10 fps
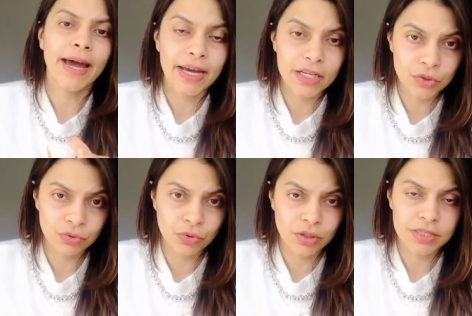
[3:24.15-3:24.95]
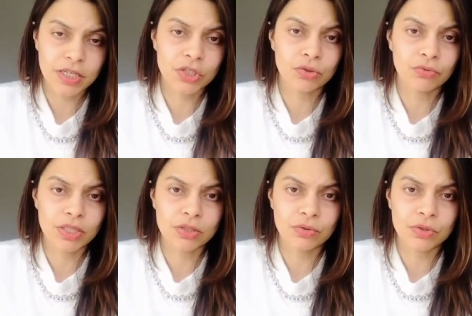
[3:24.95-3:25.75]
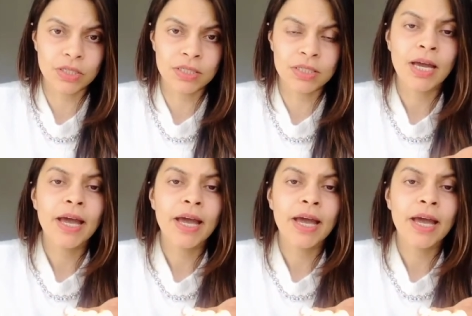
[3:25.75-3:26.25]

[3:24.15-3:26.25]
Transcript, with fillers: and your organizational resources.